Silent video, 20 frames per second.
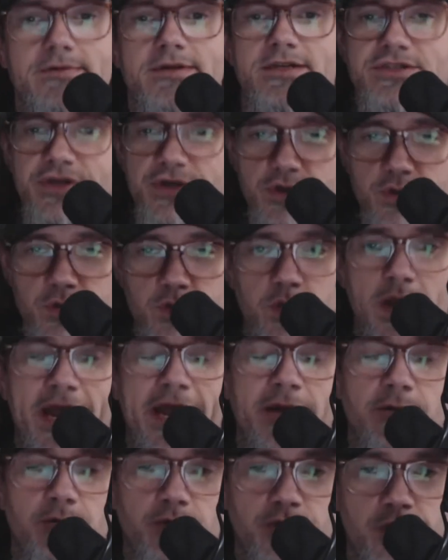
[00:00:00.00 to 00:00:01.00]
It's a
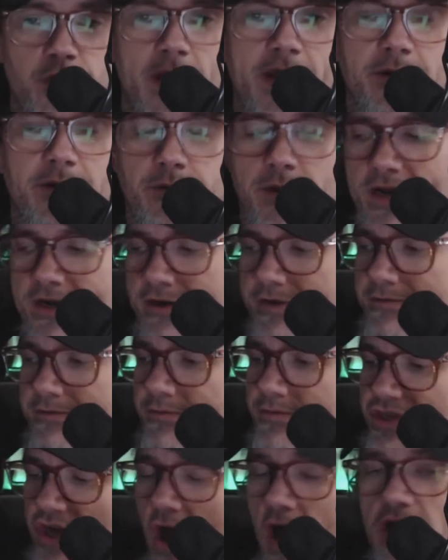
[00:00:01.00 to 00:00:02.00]
great, great record.
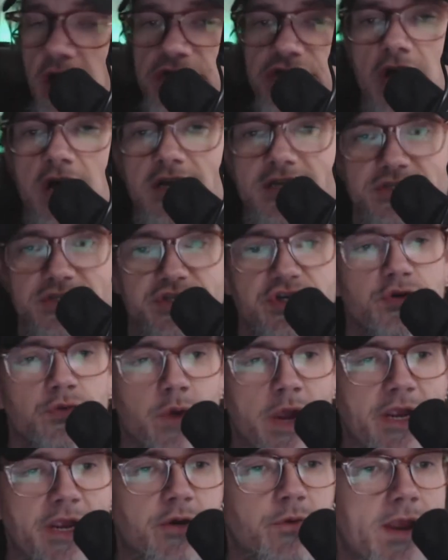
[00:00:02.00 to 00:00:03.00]
Talk Talk is a
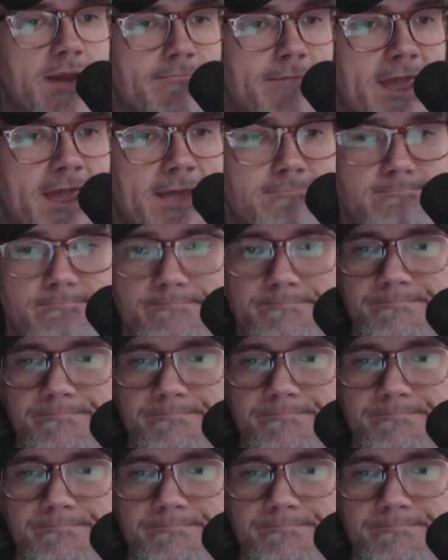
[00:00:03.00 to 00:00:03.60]
great, great band.